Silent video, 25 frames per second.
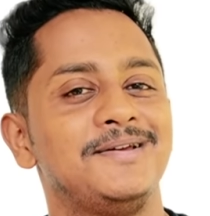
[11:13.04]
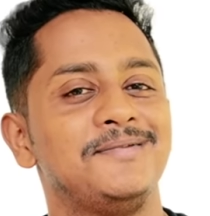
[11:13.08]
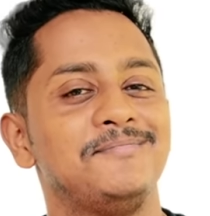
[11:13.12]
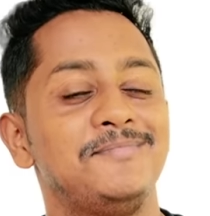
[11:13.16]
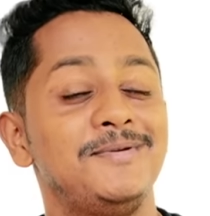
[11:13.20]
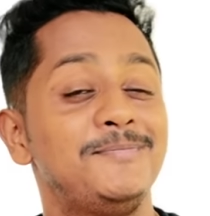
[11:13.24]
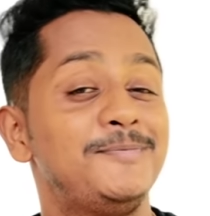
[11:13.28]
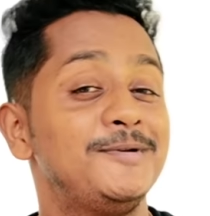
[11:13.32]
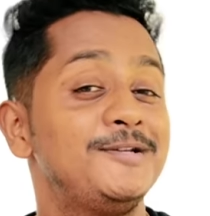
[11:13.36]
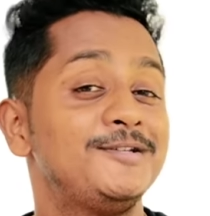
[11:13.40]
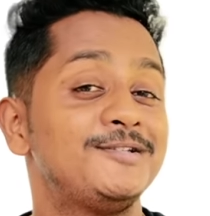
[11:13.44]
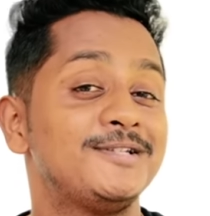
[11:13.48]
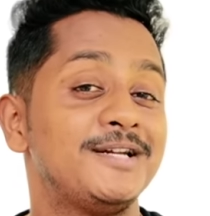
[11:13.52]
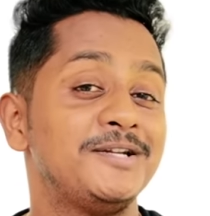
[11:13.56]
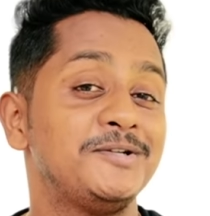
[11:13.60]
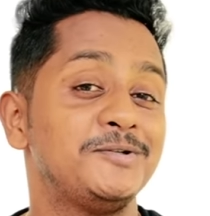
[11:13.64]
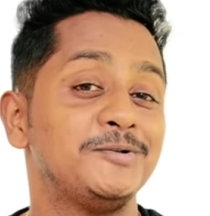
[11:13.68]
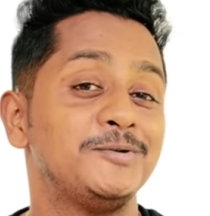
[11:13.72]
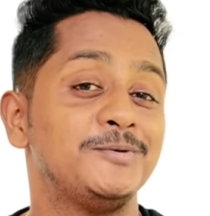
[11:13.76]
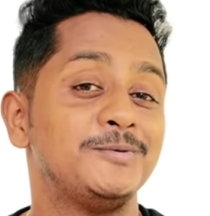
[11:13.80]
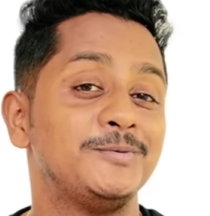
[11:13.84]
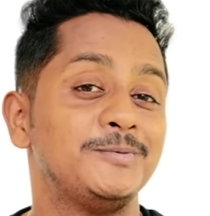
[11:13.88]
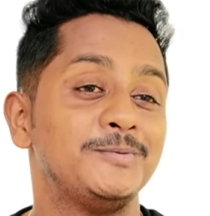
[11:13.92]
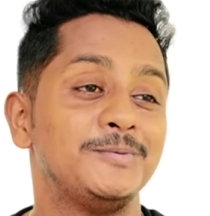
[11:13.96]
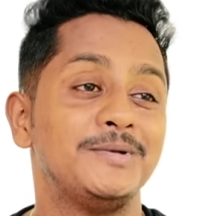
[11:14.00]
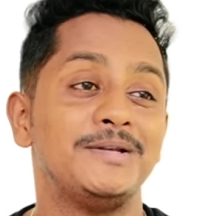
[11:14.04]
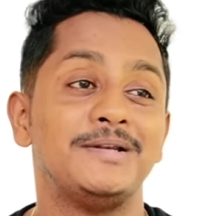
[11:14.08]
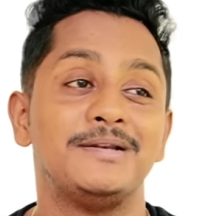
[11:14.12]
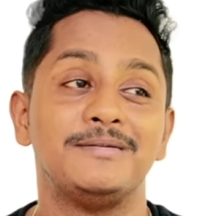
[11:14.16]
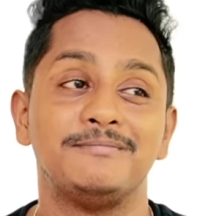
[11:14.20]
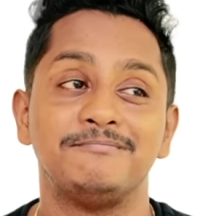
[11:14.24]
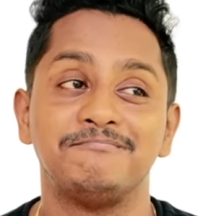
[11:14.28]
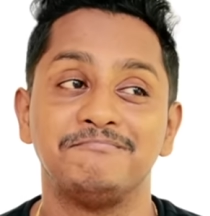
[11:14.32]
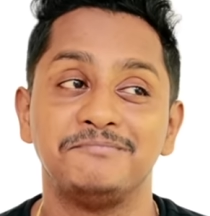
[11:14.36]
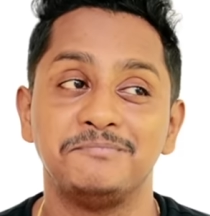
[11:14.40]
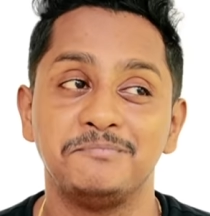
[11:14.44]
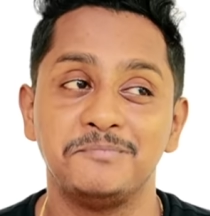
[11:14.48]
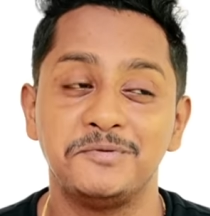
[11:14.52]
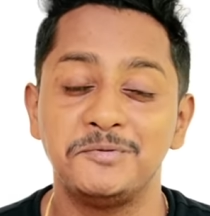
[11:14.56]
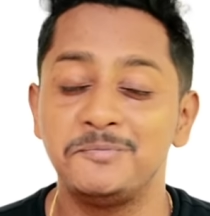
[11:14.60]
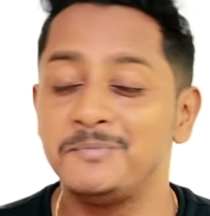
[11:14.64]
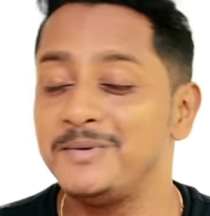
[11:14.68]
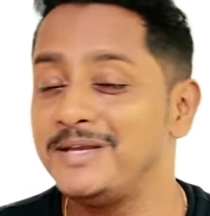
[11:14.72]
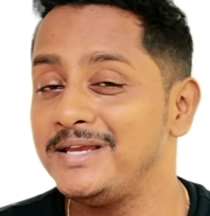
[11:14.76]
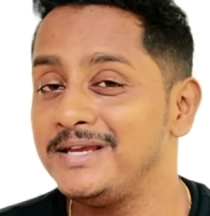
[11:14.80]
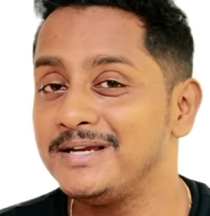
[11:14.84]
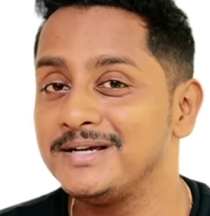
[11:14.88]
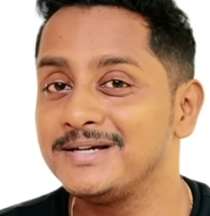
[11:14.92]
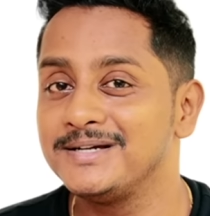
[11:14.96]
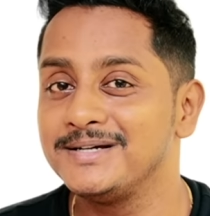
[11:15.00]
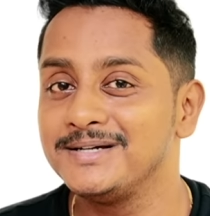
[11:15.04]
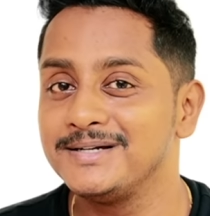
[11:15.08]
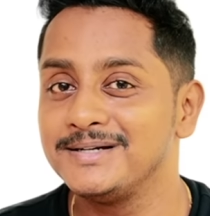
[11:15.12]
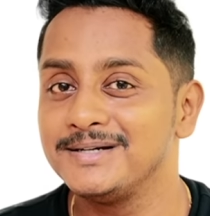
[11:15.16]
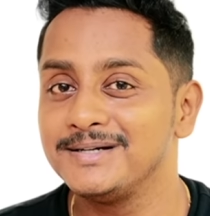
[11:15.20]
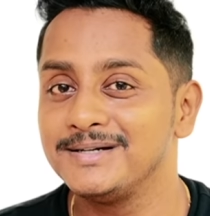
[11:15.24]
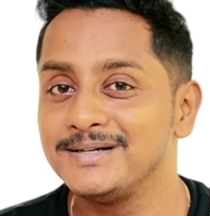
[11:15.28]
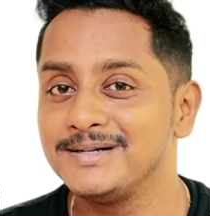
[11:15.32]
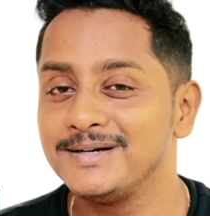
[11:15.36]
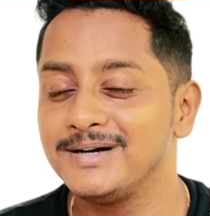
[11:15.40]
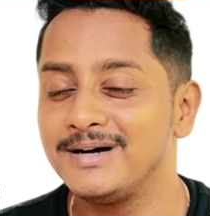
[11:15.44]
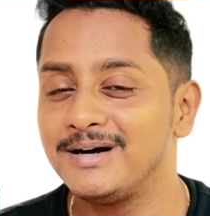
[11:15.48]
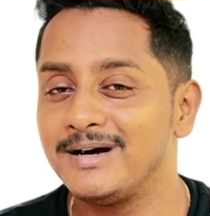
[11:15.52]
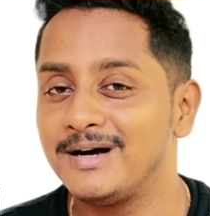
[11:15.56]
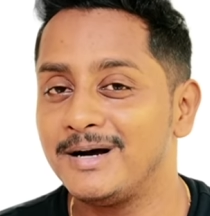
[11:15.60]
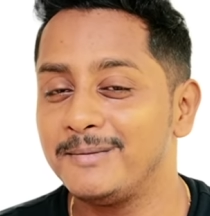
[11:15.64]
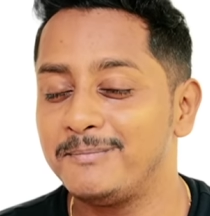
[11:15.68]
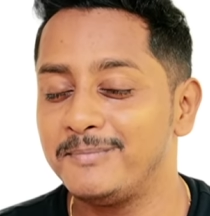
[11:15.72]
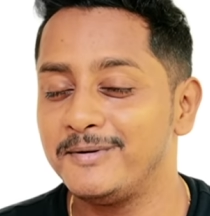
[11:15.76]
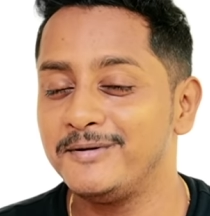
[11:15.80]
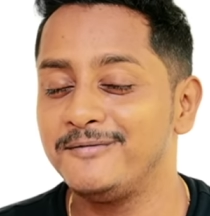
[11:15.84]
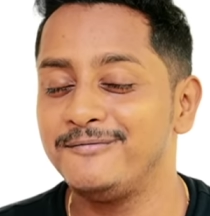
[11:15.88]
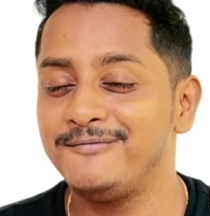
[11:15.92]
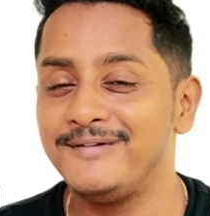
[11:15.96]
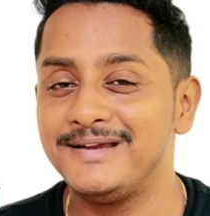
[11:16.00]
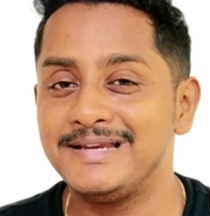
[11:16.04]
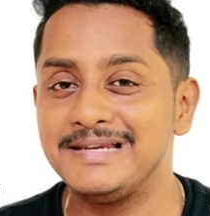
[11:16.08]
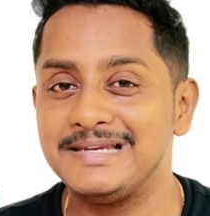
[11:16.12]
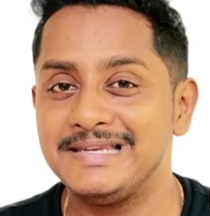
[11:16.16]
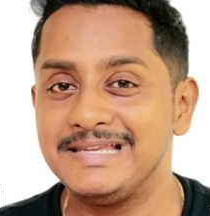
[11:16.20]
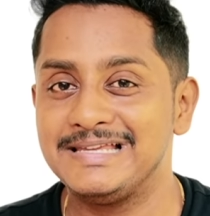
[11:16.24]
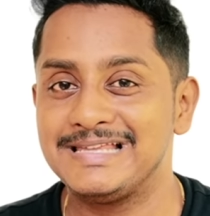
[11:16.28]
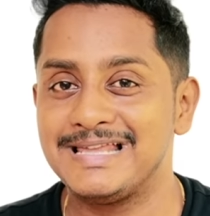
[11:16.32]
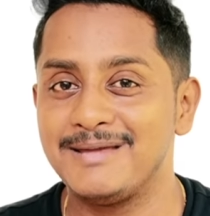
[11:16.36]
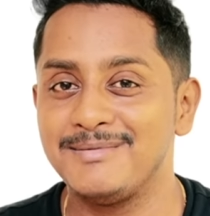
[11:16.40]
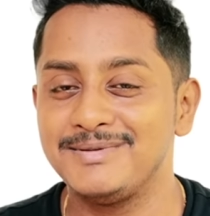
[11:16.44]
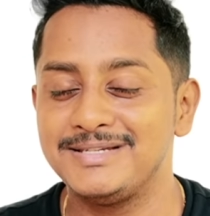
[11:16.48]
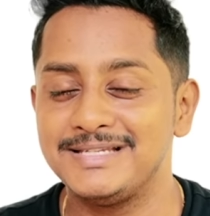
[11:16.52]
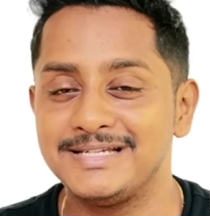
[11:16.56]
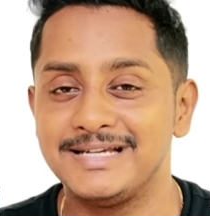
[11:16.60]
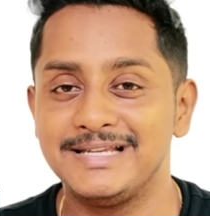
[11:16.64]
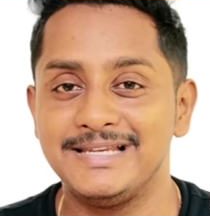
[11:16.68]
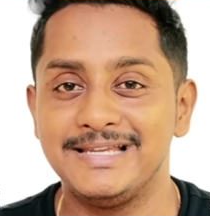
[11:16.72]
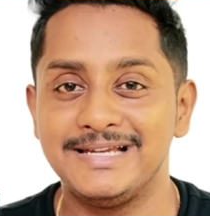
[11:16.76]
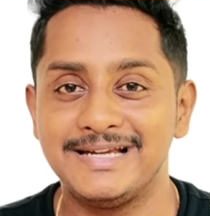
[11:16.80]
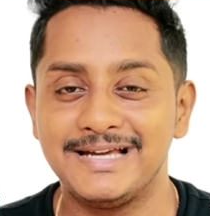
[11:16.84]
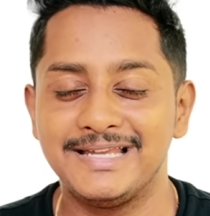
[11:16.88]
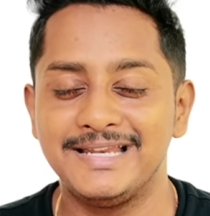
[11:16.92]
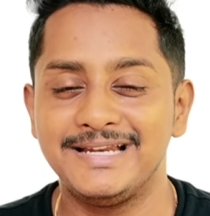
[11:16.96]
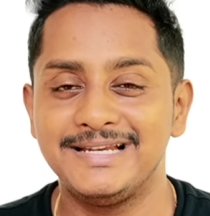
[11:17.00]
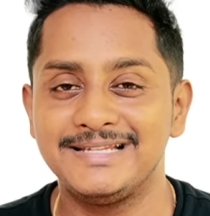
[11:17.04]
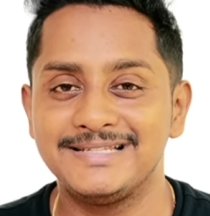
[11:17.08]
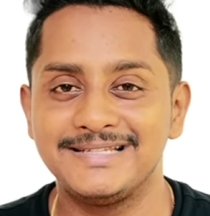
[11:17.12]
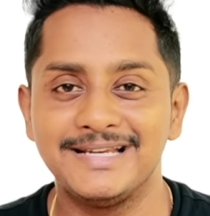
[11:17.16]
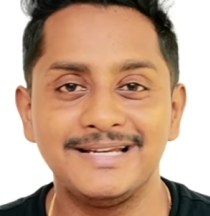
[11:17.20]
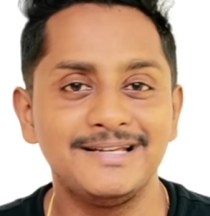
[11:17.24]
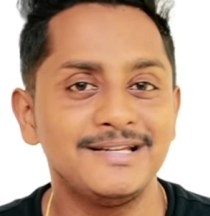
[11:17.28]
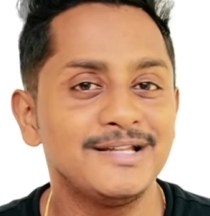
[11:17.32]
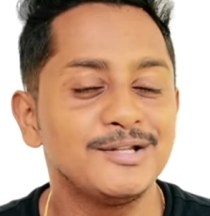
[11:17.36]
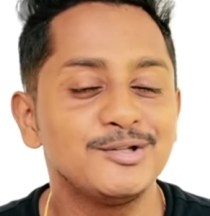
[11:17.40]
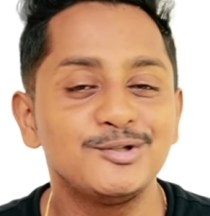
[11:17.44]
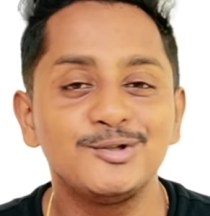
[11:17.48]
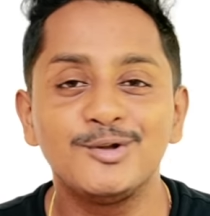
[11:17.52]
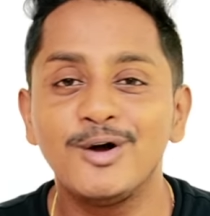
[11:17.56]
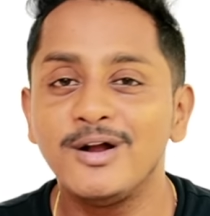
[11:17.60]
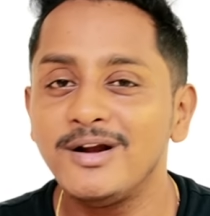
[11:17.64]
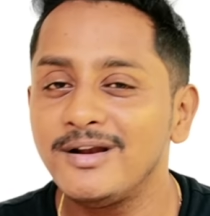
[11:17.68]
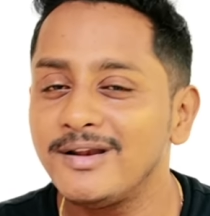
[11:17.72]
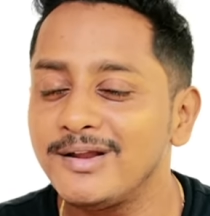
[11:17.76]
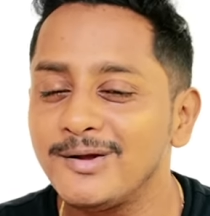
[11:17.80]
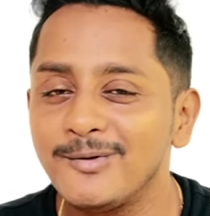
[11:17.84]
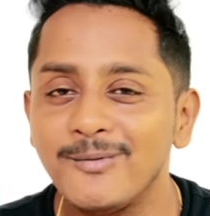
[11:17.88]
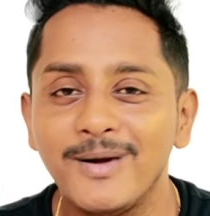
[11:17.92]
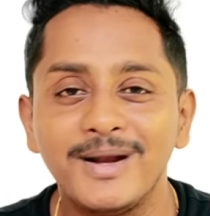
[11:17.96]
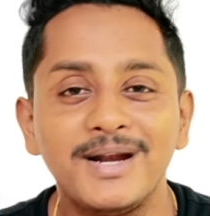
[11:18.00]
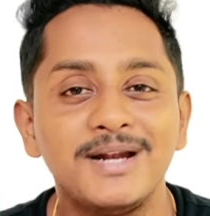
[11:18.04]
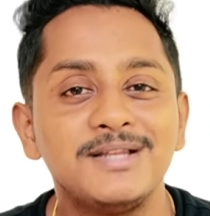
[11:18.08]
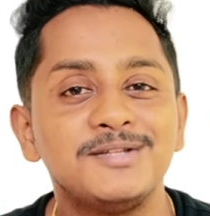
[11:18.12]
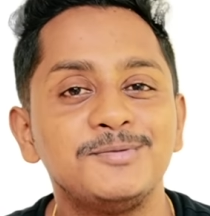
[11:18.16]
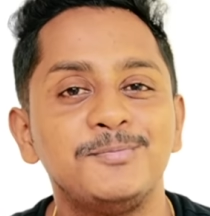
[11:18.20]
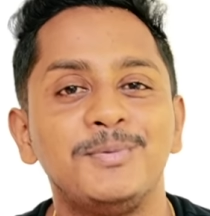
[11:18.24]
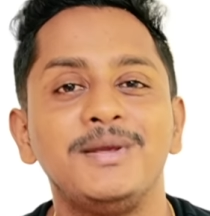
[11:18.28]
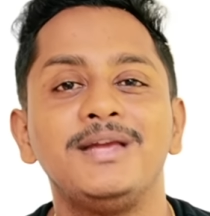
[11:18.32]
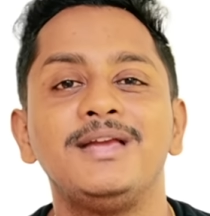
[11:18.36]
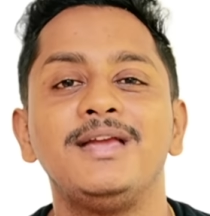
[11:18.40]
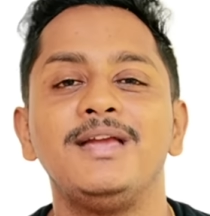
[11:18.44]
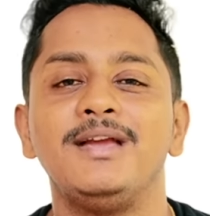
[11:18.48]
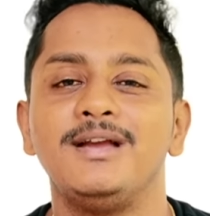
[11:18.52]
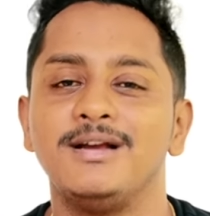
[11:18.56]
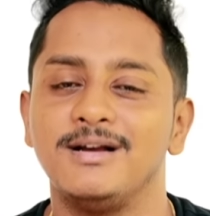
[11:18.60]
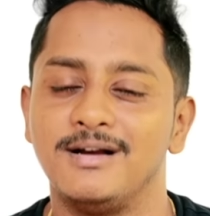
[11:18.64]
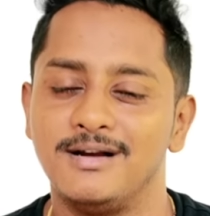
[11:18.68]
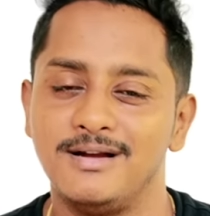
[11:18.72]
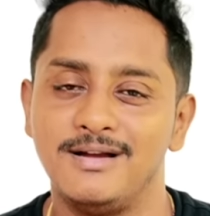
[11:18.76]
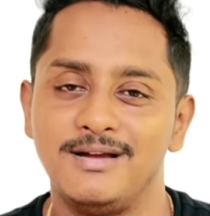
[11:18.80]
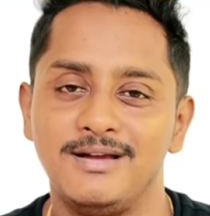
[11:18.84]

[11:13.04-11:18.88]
People try to speak a perfectly grammatically correct sentence, not required speaking